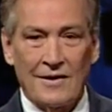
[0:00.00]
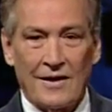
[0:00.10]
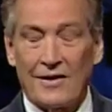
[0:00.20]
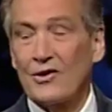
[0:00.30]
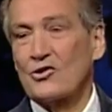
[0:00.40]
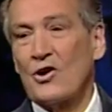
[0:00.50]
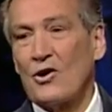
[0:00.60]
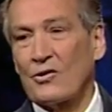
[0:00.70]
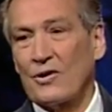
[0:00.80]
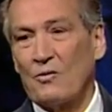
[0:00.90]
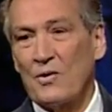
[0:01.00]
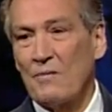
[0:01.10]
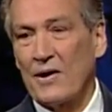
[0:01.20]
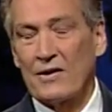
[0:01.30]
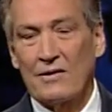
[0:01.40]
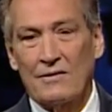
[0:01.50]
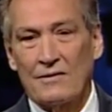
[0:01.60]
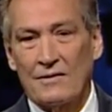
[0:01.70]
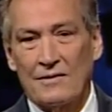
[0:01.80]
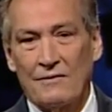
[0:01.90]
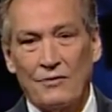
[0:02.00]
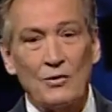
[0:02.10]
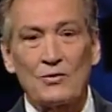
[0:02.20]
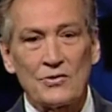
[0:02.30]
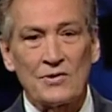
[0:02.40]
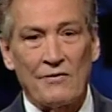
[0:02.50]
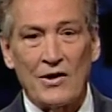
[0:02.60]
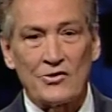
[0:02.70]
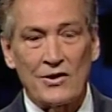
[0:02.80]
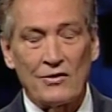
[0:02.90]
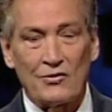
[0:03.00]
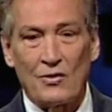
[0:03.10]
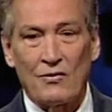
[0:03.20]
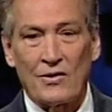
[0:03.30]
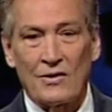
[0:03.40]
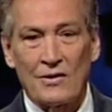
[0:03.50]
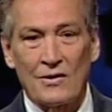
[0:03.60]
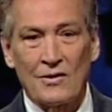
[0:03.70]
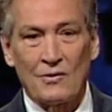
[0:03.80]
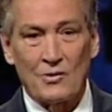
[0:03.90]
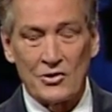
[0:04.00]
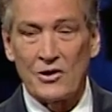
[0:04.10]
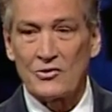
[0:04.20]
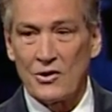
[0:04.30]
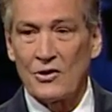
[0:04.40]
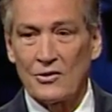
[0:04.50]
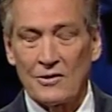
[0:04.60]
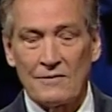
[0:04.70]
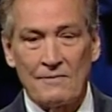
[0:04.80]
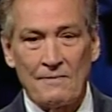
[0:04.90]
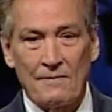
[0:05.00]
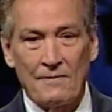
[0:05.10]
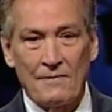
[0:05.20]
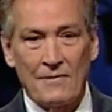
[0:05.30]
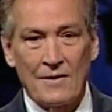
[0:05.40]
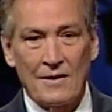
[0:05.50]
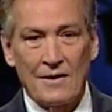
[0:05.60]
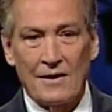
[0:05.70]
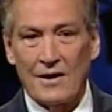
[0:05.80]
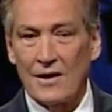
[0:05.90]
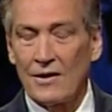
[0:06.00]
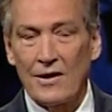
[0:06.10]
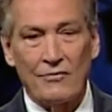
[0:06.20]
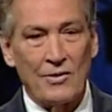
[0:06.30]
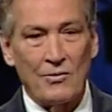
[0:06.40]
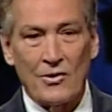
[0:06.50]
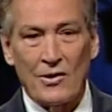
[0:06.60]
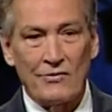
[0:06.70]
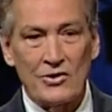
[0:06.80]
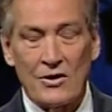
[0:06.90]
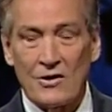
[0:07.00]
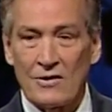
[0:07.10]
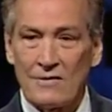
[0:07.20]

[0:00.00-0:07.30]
And this dog that we make fools of ourselves over was his dog, and he loved him with all of his heart.